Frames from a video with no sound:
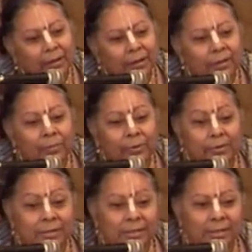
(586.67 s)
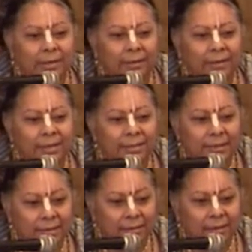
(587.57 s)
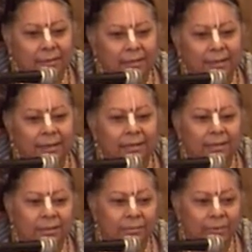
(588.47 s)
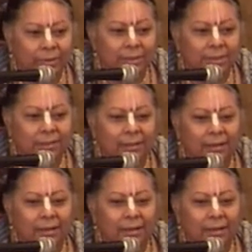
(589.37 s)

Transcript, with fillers: the mercy that's here in this community,